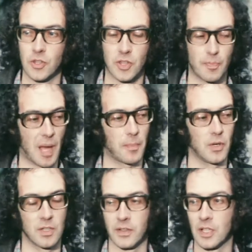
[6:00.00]
the
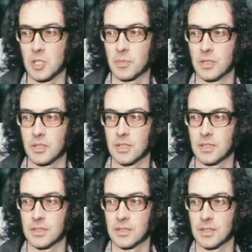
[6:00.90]
backbone of English poetry,
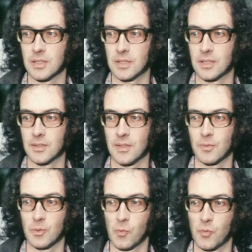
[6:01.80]
you know,
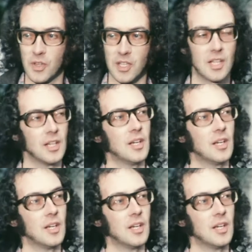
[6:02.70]
the